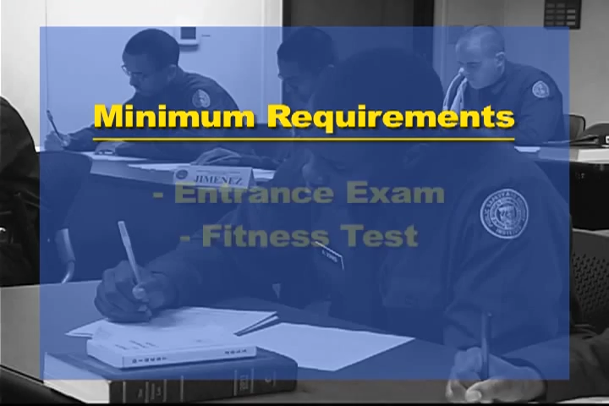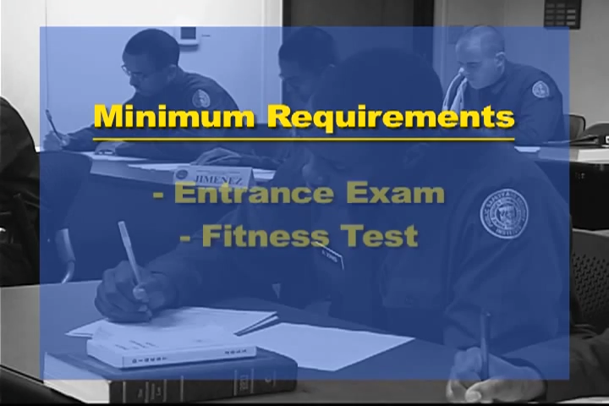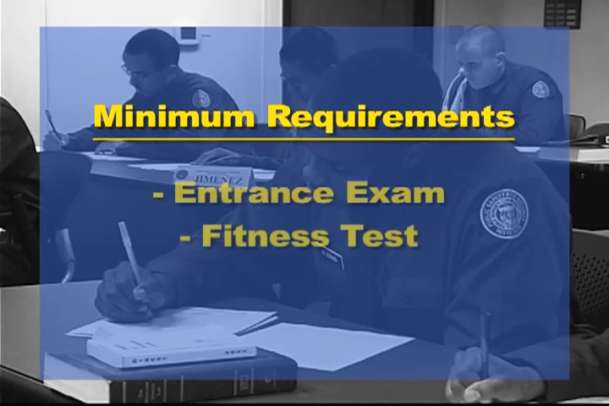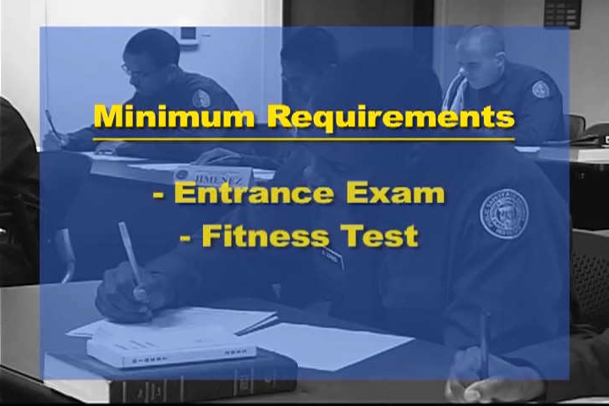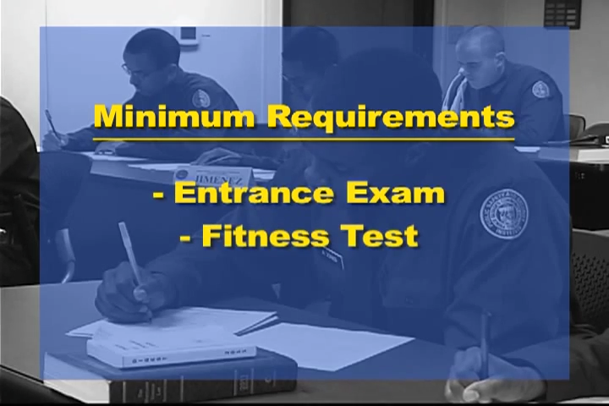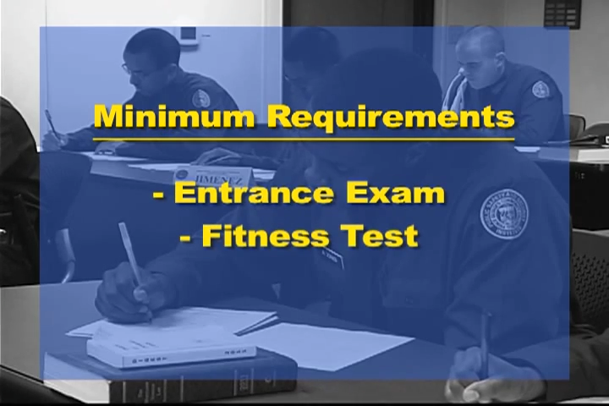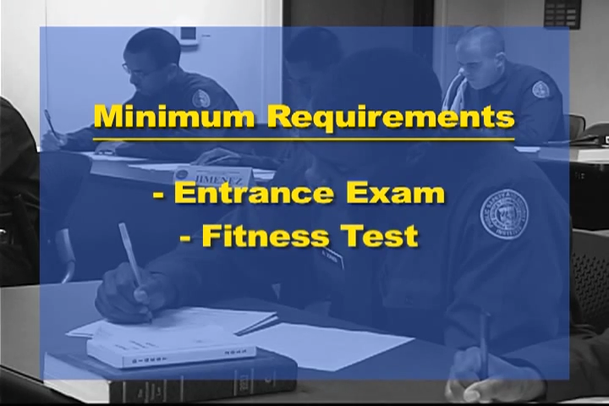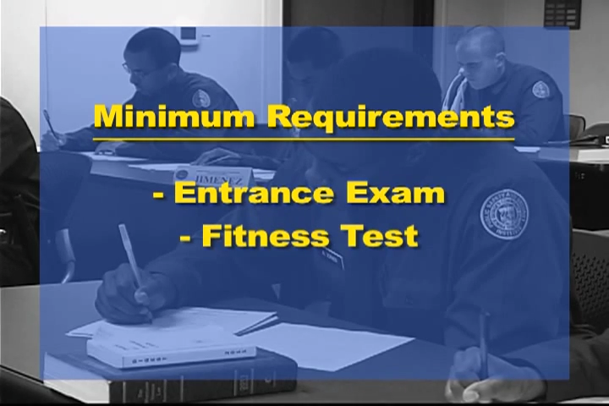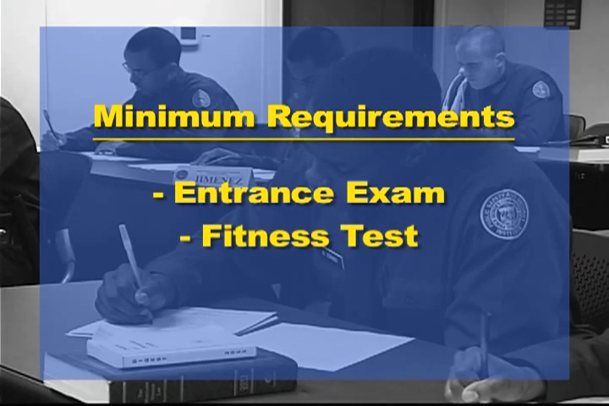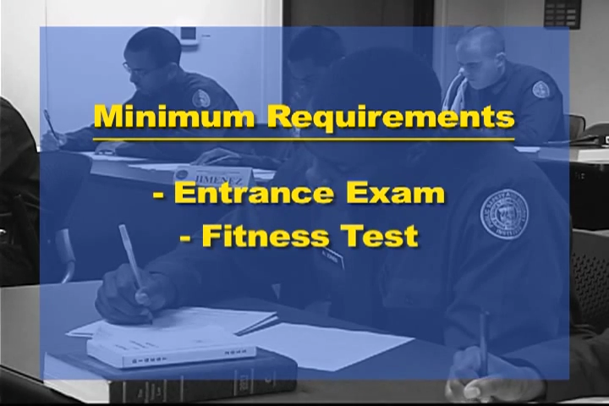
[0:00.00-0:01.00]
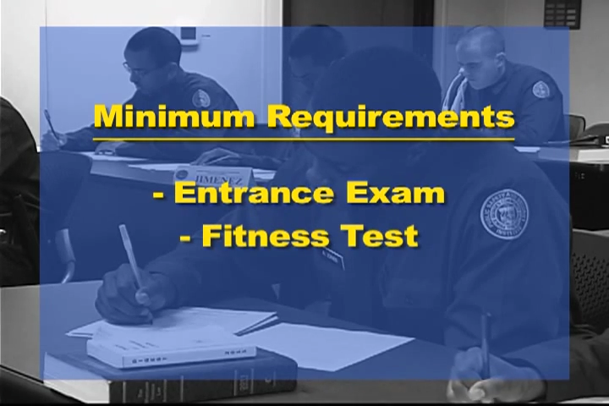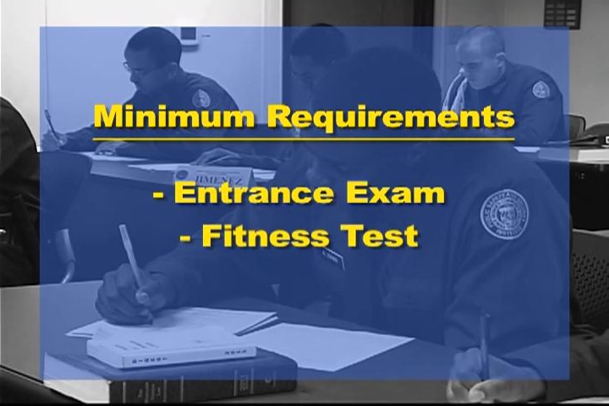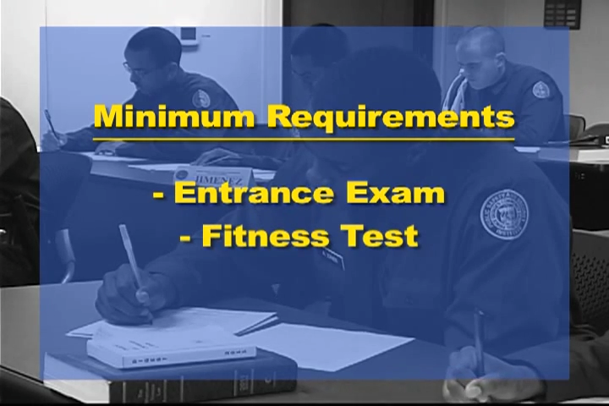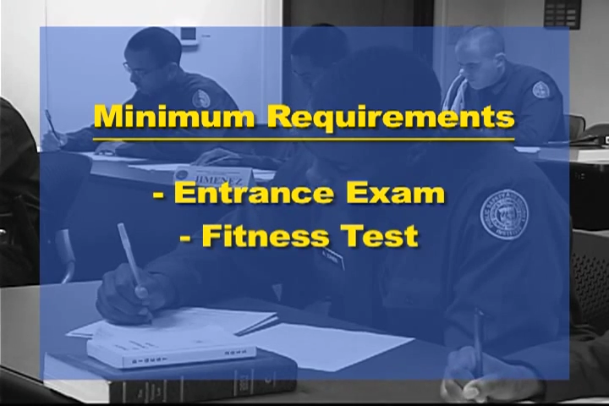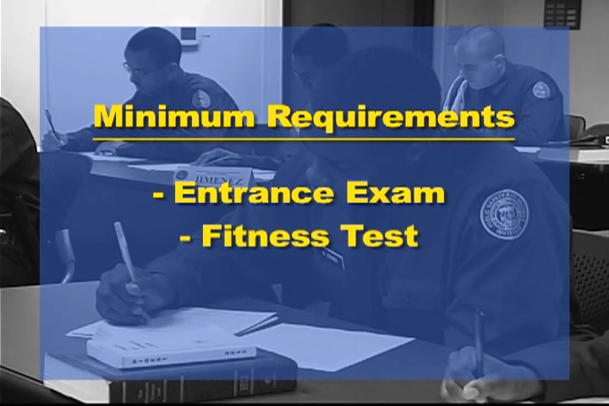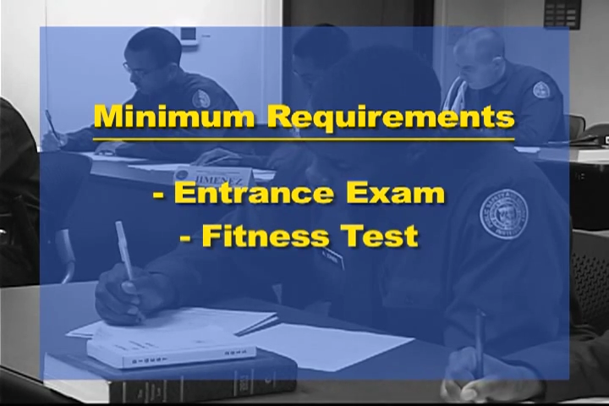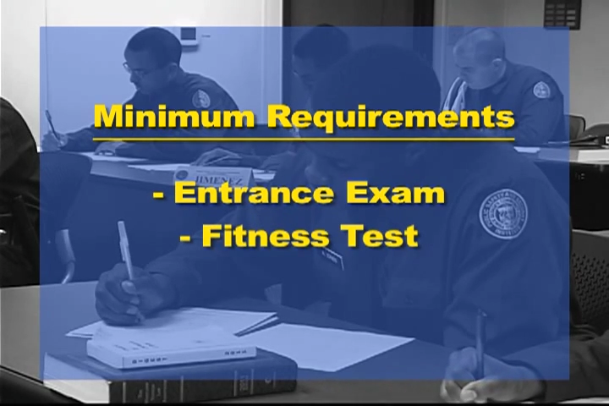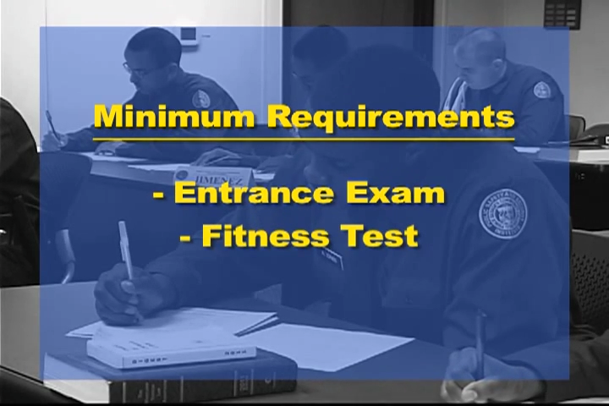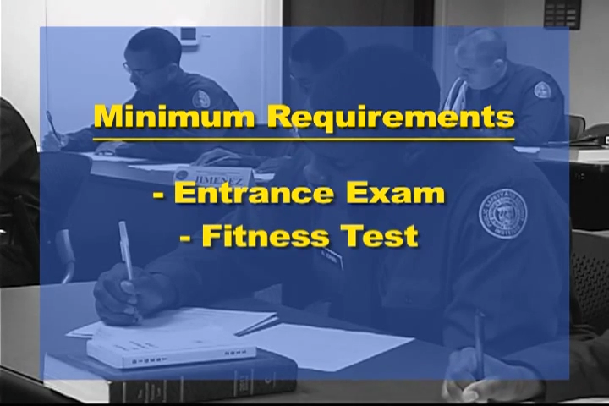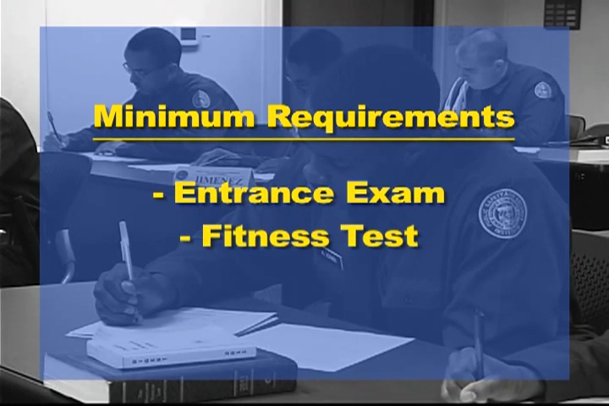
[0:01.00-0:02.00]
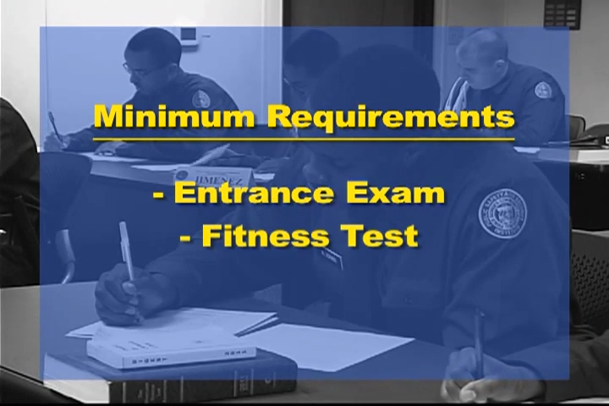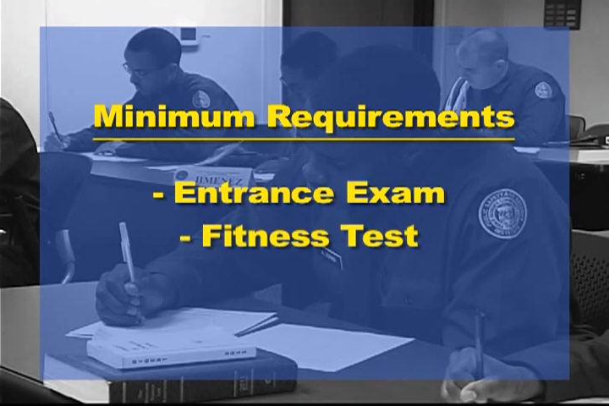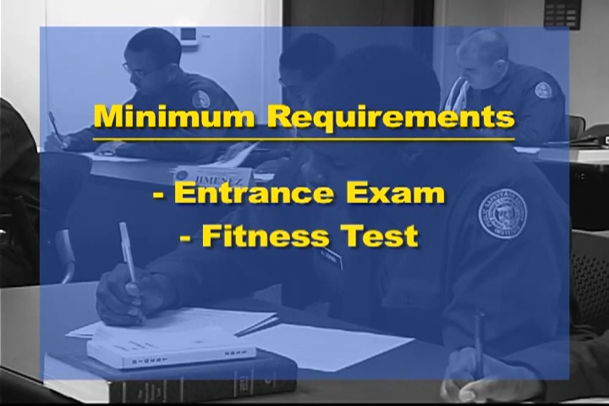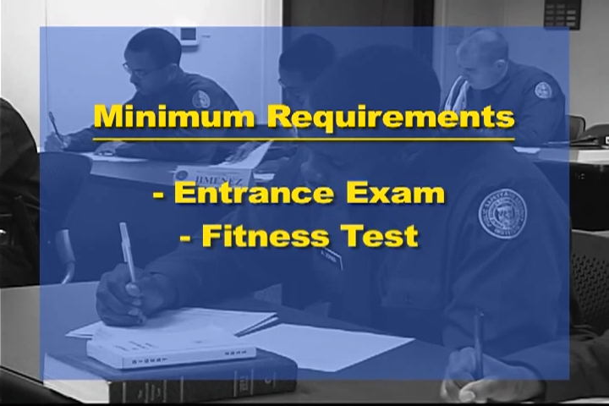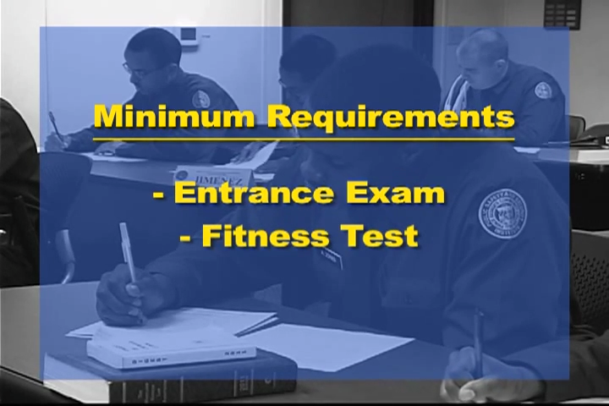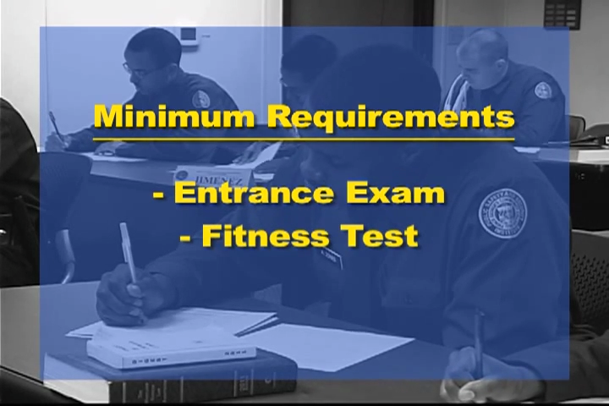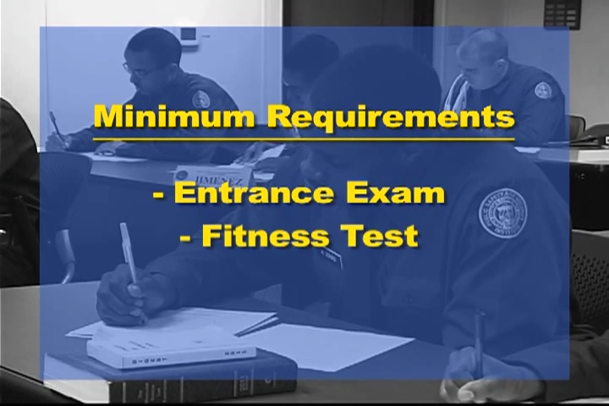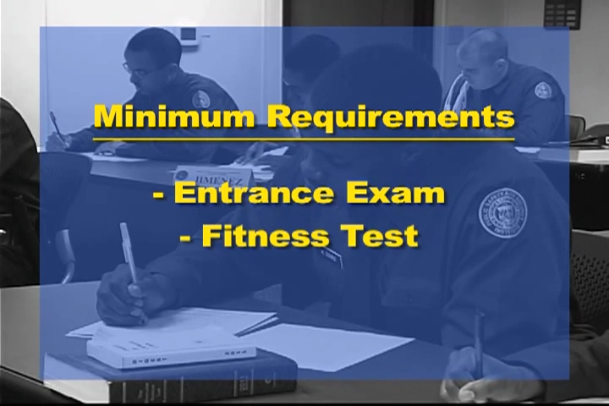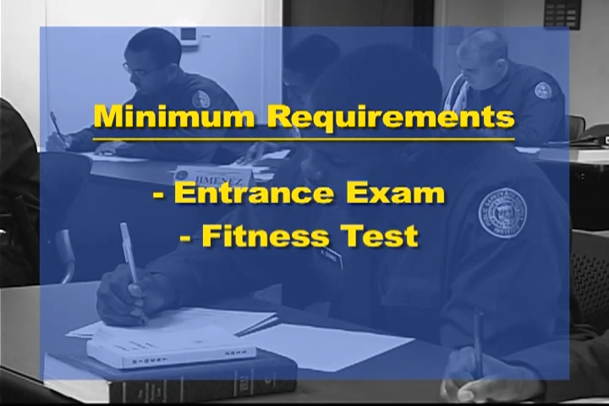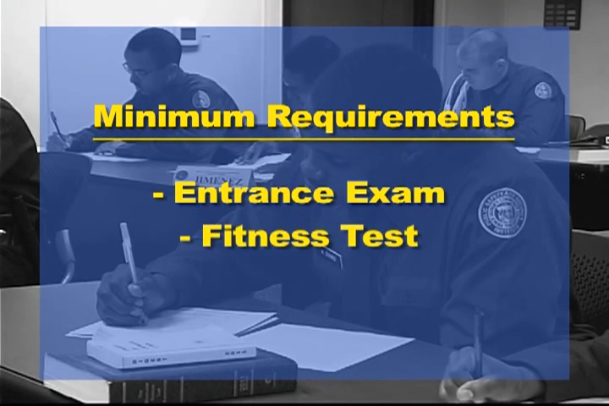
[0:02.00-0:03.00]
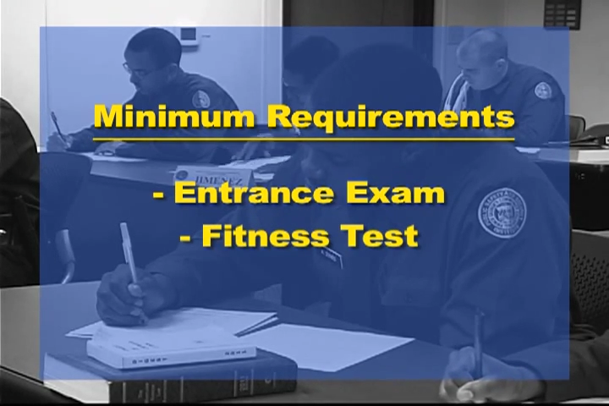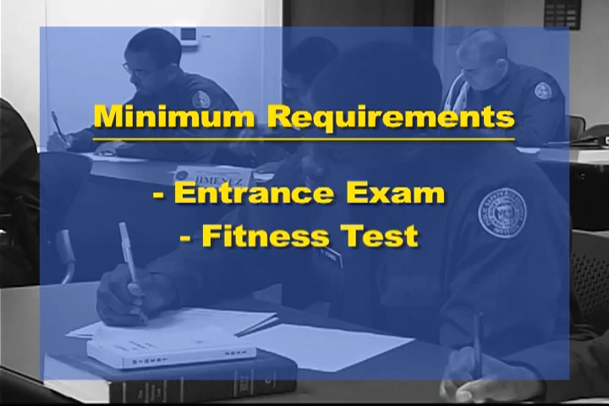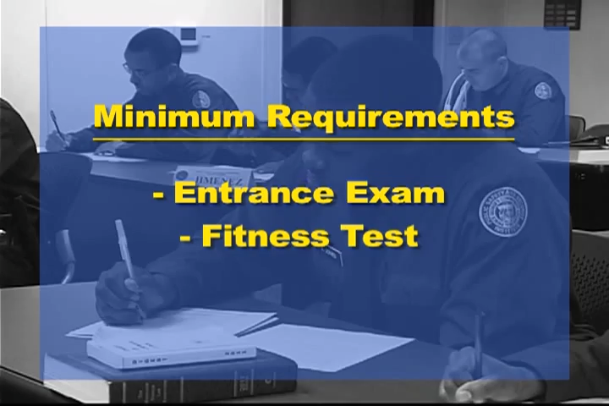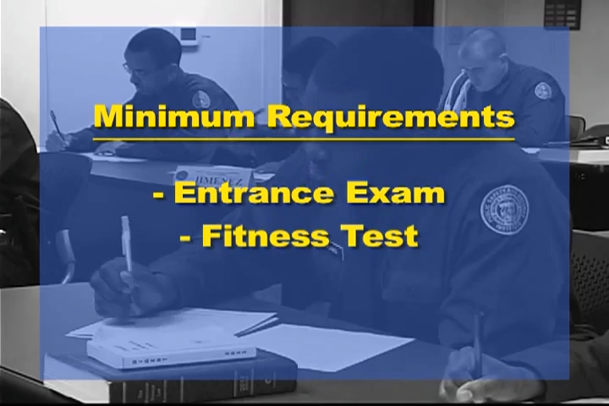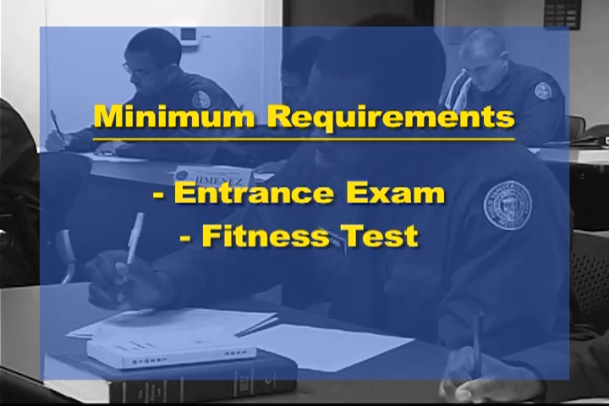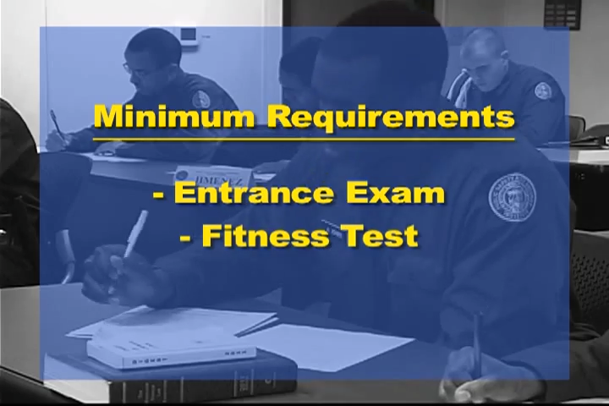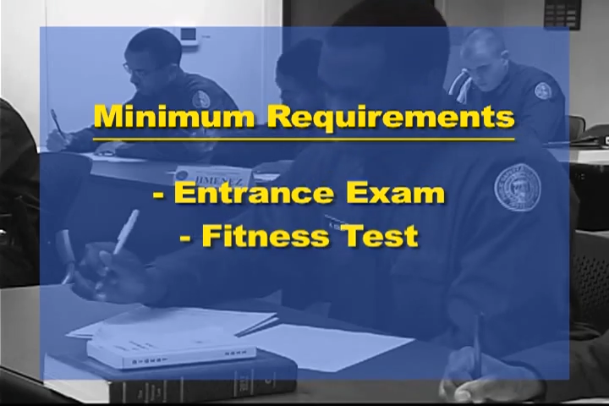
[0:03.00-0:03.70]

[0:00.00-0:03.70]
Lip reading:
Nobody's mouth can be seen.